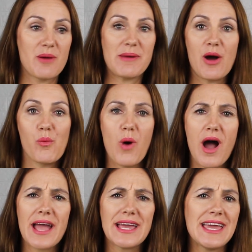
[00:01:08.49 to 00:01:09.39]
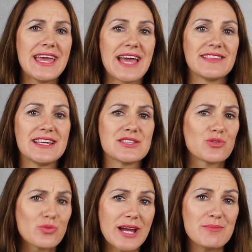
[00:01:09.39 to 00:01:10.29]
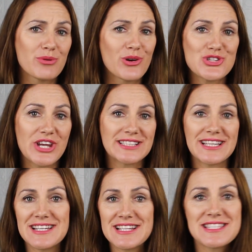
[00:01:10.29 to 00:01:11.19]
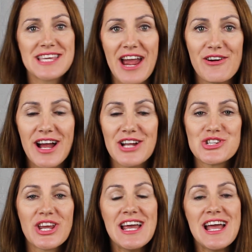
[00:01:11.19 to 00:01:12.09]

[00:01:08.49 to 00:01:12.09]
about why he had these great projects in his garage